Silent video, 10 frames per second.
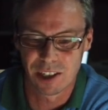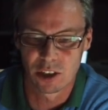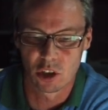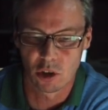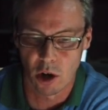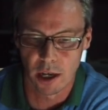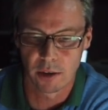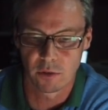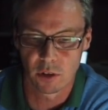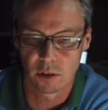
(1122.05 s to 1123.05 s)

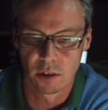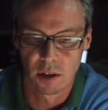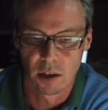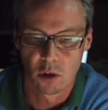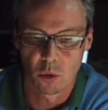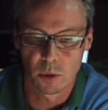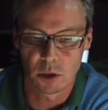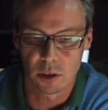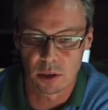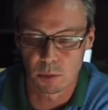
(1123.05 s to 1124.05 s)
contrived and
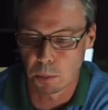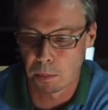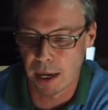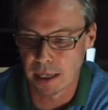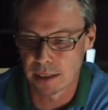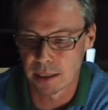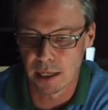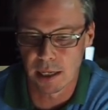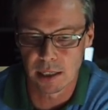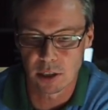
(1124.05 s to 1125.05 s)
almost like someone's
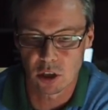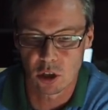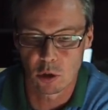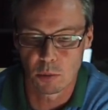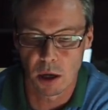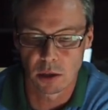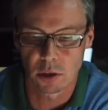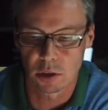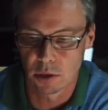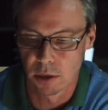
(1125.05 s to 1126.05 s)
painted it in. It's too
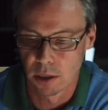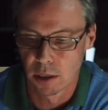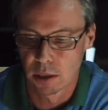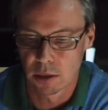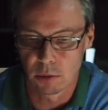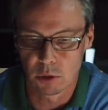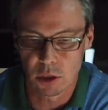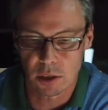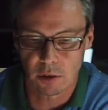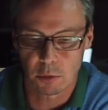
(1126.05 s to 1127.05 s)
much. So we
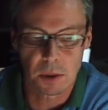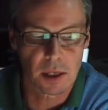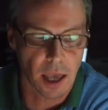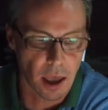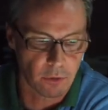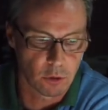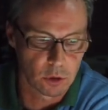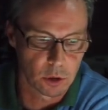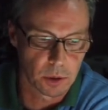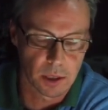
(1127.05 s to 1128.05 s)
just have to be
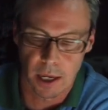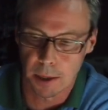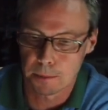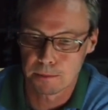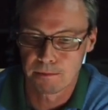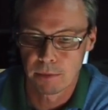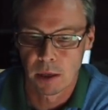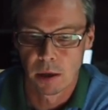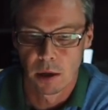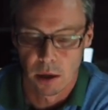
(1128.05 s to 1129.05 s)
careful doing that.
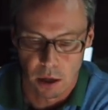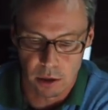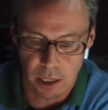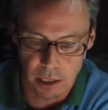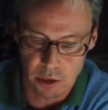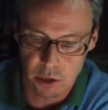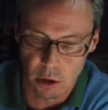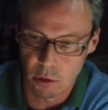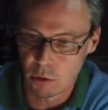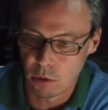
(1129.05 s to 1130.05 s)
Okay,
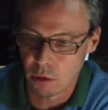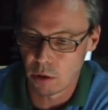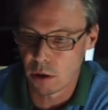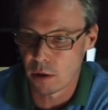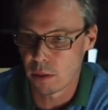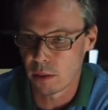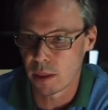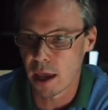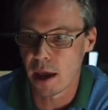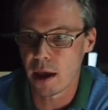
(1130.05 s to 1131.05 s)
so
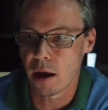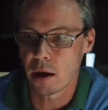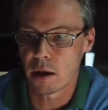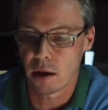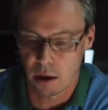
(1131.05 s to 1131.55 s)
there